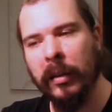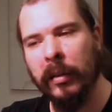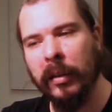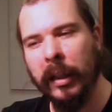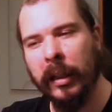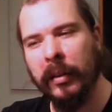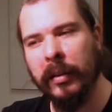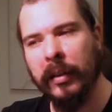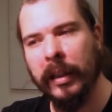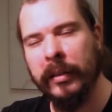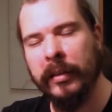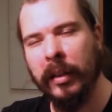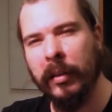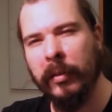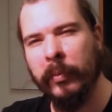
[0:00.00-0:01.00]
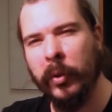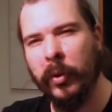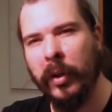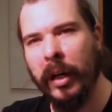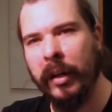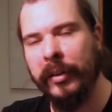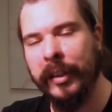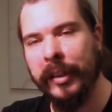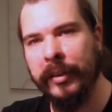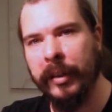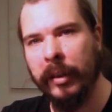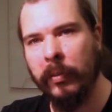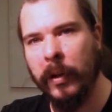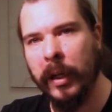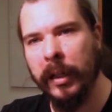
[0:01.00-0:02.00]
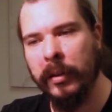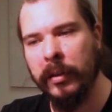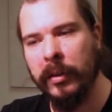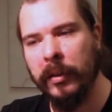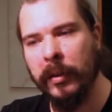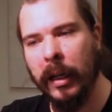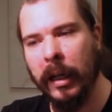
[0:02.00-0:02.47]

like, let's say, more artistic wise.